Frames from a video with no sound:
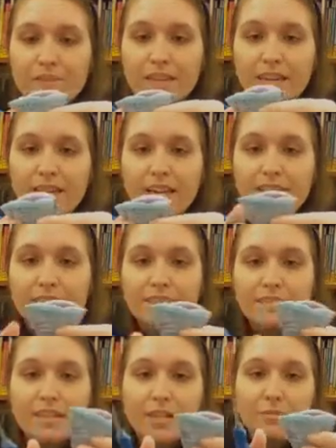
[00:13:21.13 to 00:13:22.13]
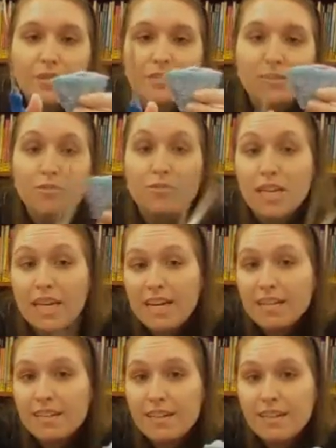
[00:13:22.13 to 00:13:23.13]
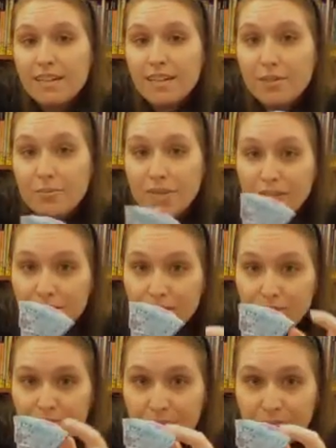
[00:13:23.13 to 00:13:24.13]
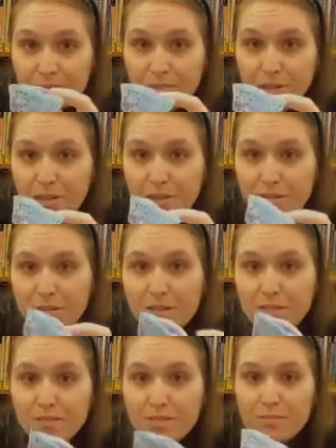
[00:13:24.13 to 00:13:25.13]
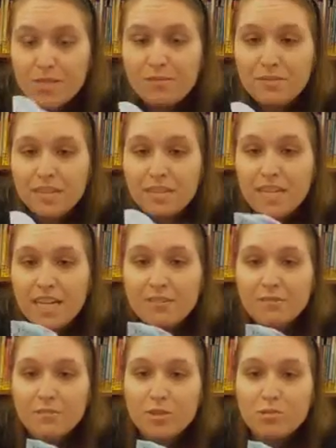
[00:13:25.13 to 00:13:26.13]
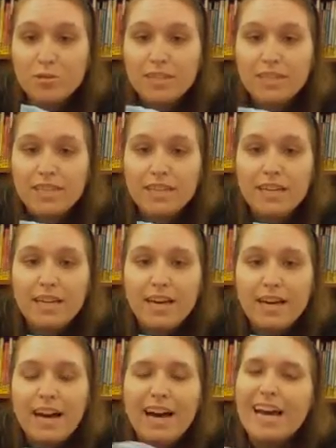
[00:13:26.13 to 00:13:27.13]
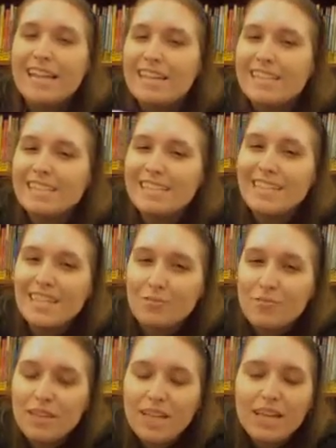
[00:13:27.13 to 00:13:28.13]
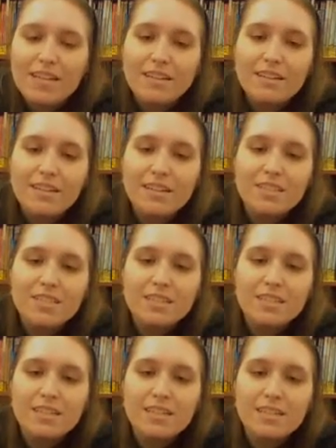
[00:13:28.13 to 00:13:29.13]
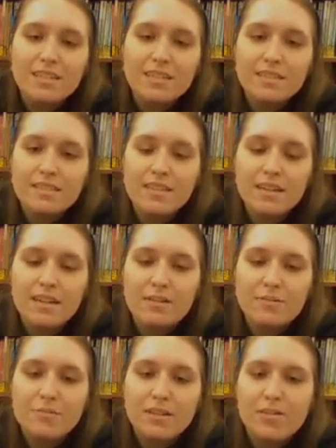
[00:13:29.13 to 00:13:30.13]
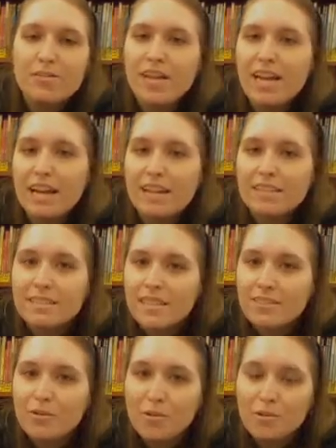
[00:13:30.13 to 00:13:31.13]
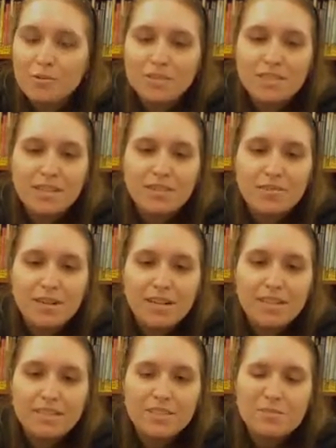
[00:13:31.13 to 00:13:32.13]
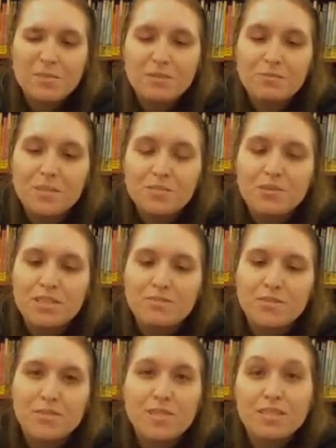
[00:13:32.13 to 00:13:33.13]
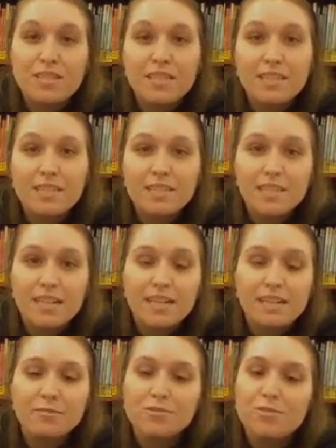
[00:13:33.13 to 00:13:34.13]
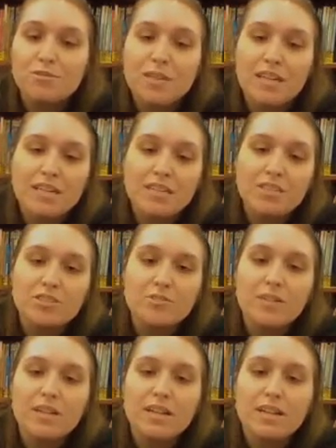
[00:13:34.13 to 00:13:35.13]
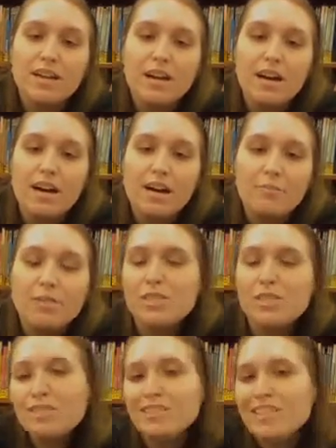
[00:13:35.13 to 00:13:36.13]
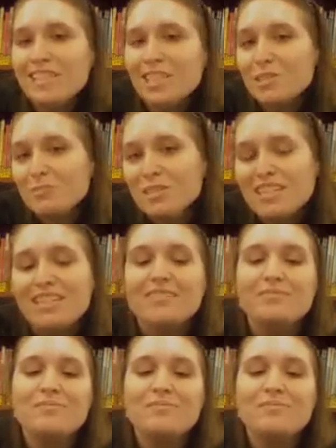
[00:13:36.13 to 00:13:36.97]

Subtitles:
And I mean, you can cut up here where there's a bit of a design from the doily. I like to keep that just because it already has a lot of holes in it already, so it'd be much more difficult to see the design if you do cut into it, and just because I think it's pretty.